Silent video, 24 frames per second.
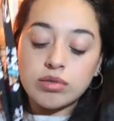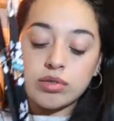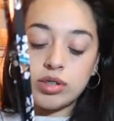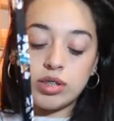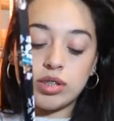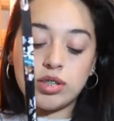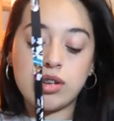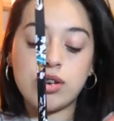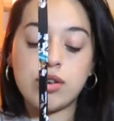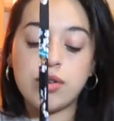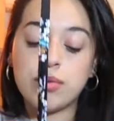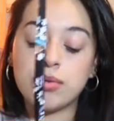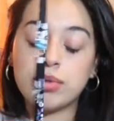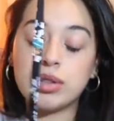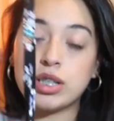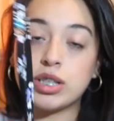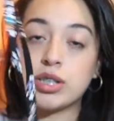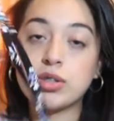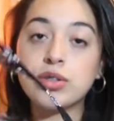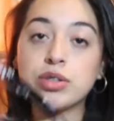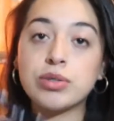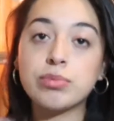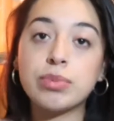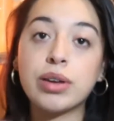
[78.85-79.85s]
So
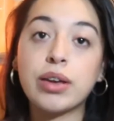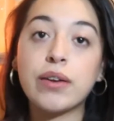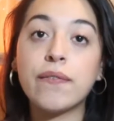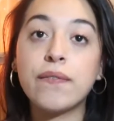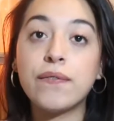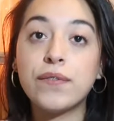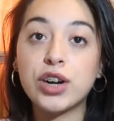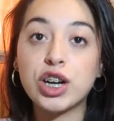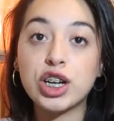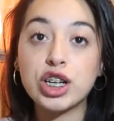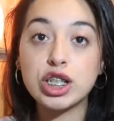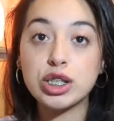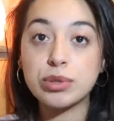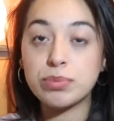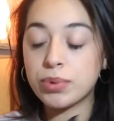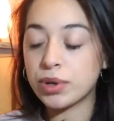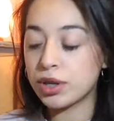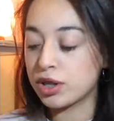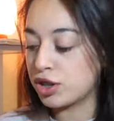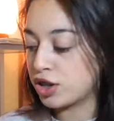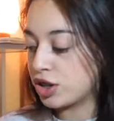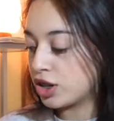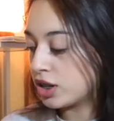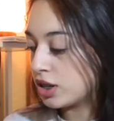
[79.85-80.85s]
this was my first
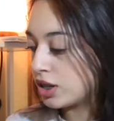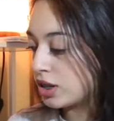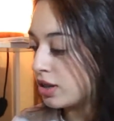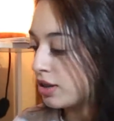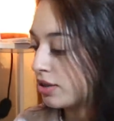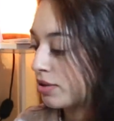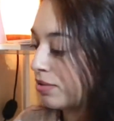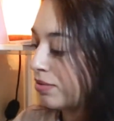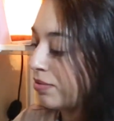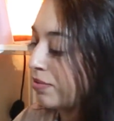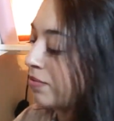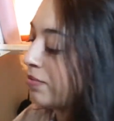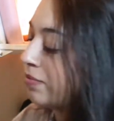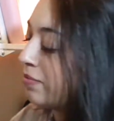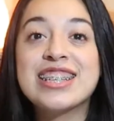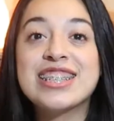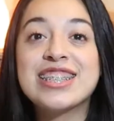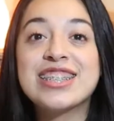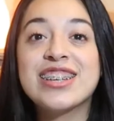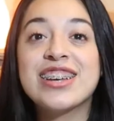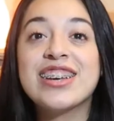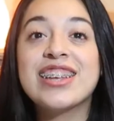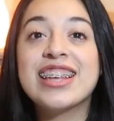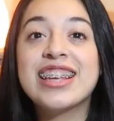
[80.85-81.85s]
purchase.
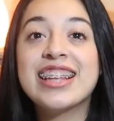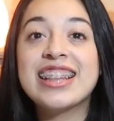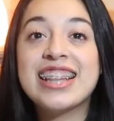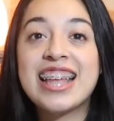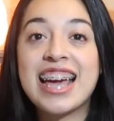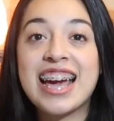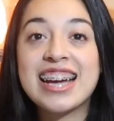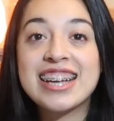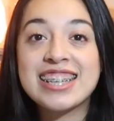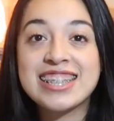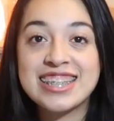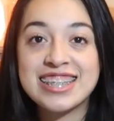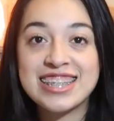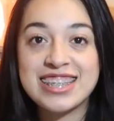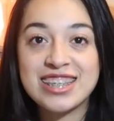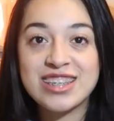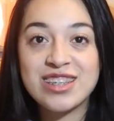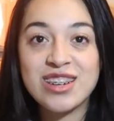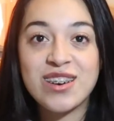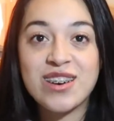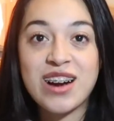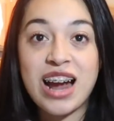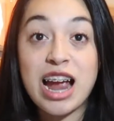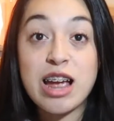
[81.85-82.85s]
So the next
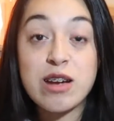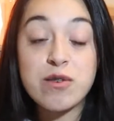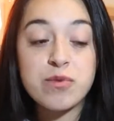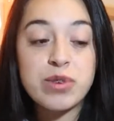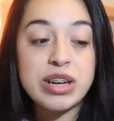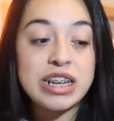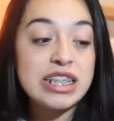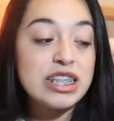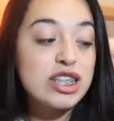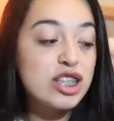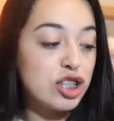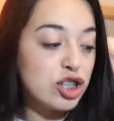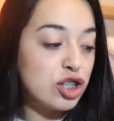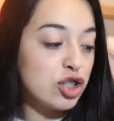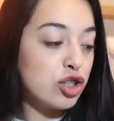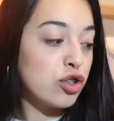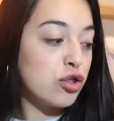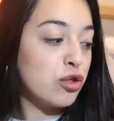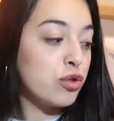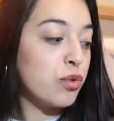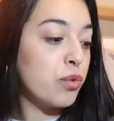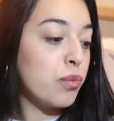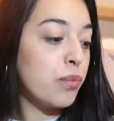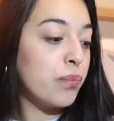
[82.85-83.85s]
store I went
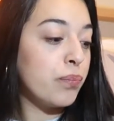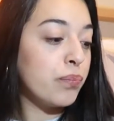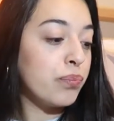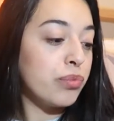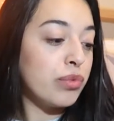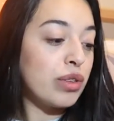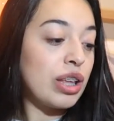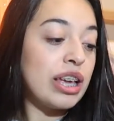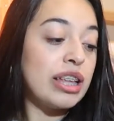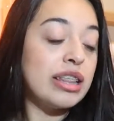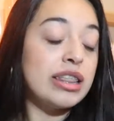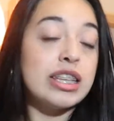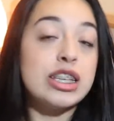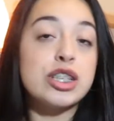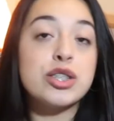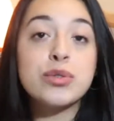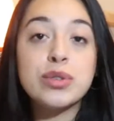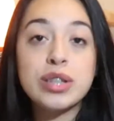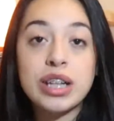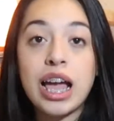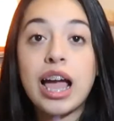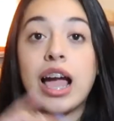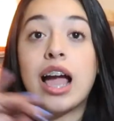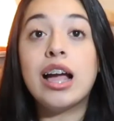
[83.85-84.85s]
to, this
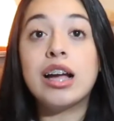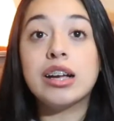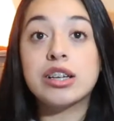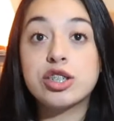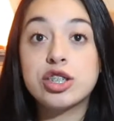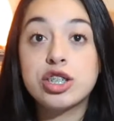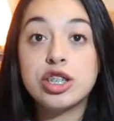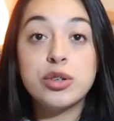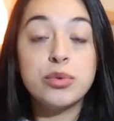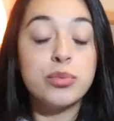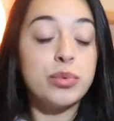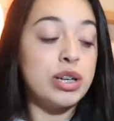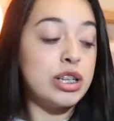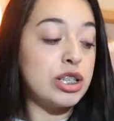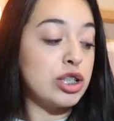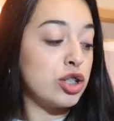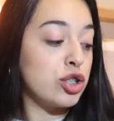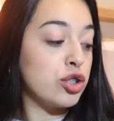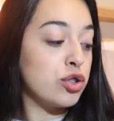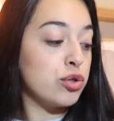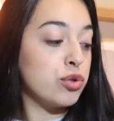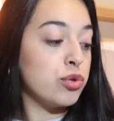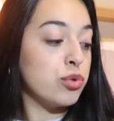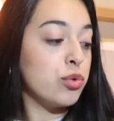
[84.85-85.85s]
one I actually went
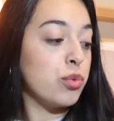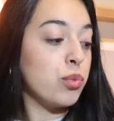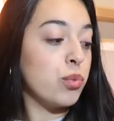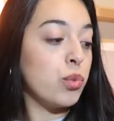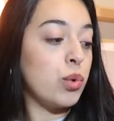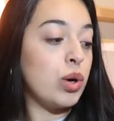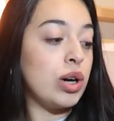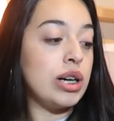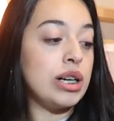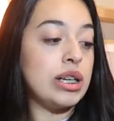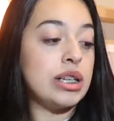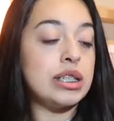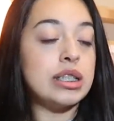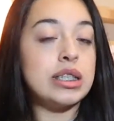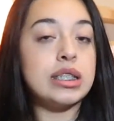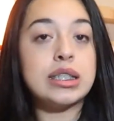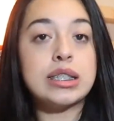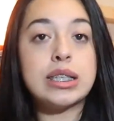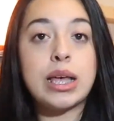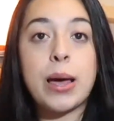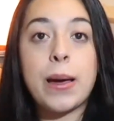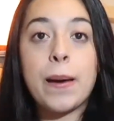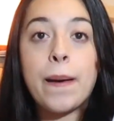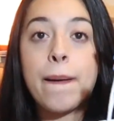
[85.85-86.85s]
to, was
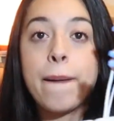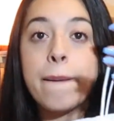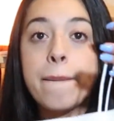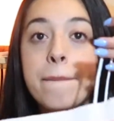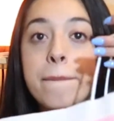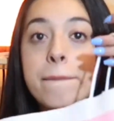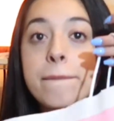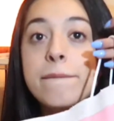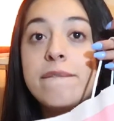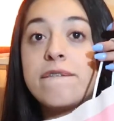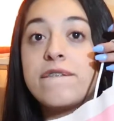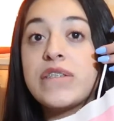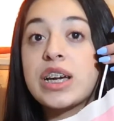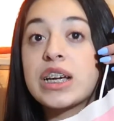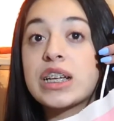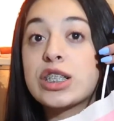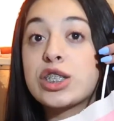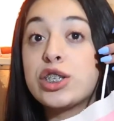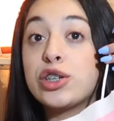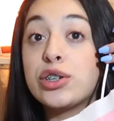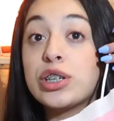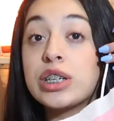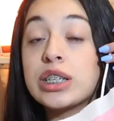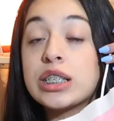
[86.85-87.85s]

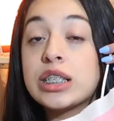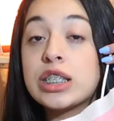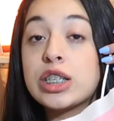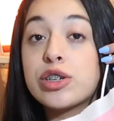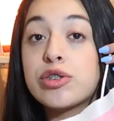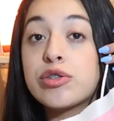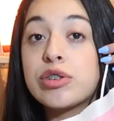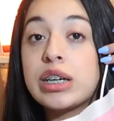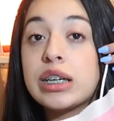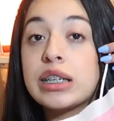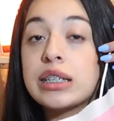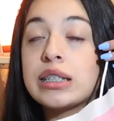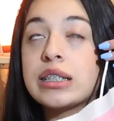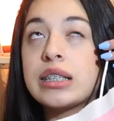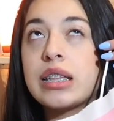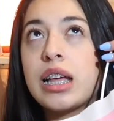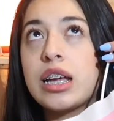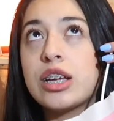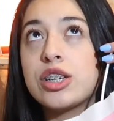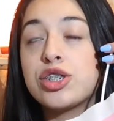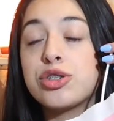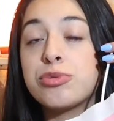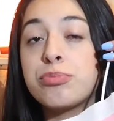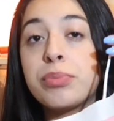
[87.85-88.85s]
Victoria's Secret
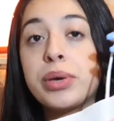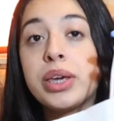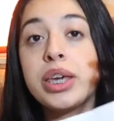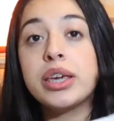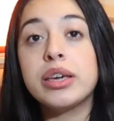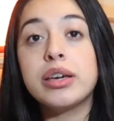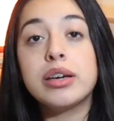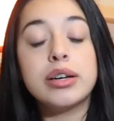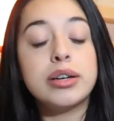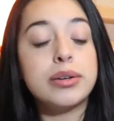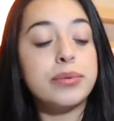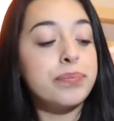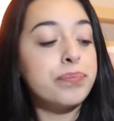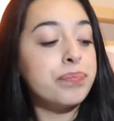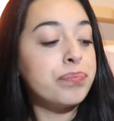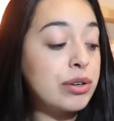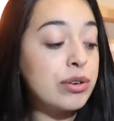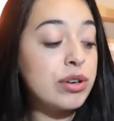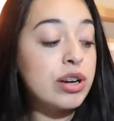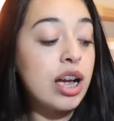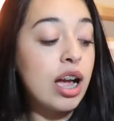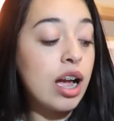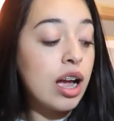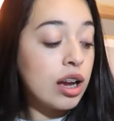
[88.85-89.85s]
/ Pink. They
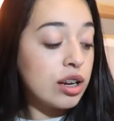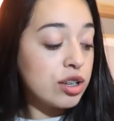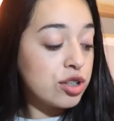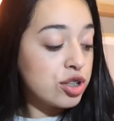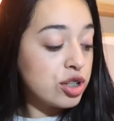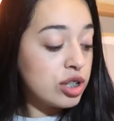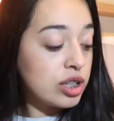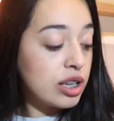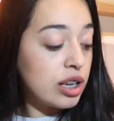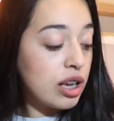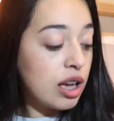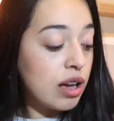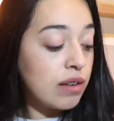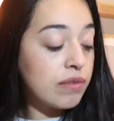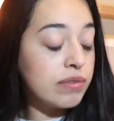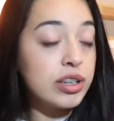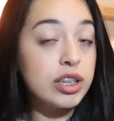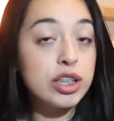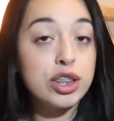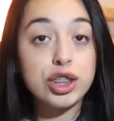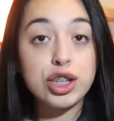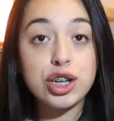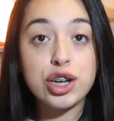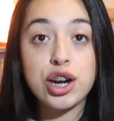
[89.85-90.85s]
were actually
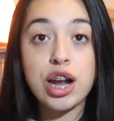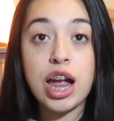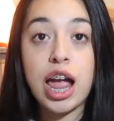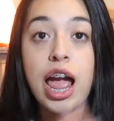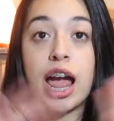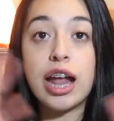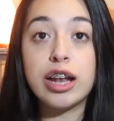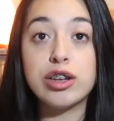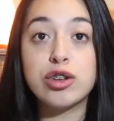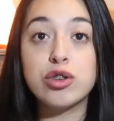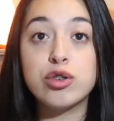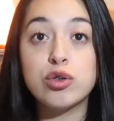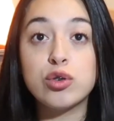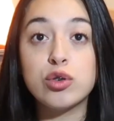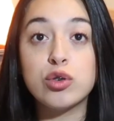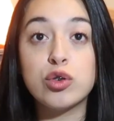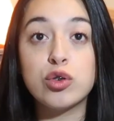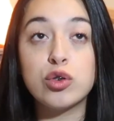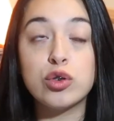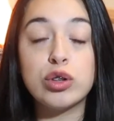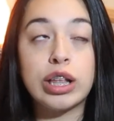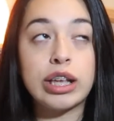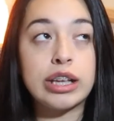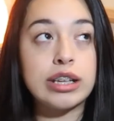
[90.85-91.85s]
having their
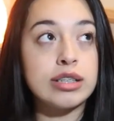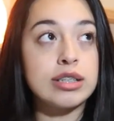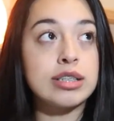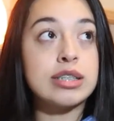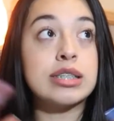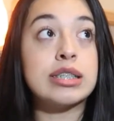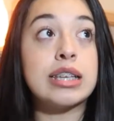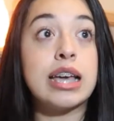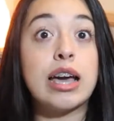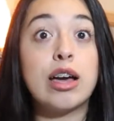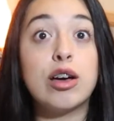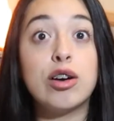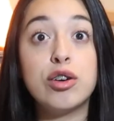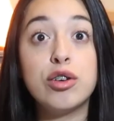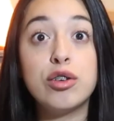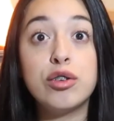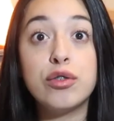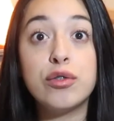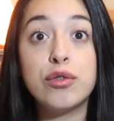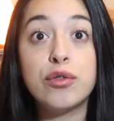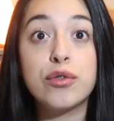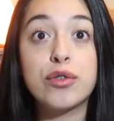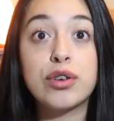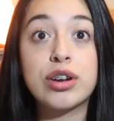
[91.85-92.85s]
annual like
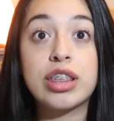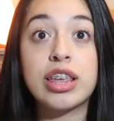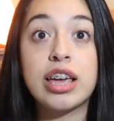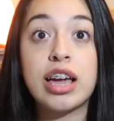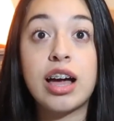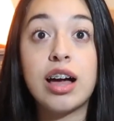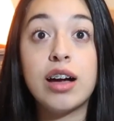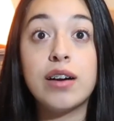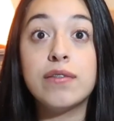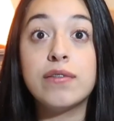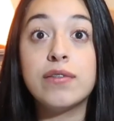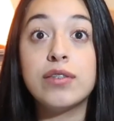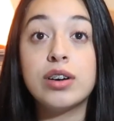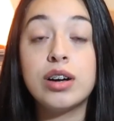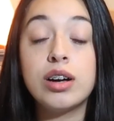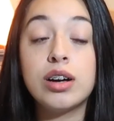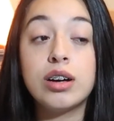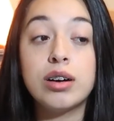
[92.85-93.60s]
sale where they have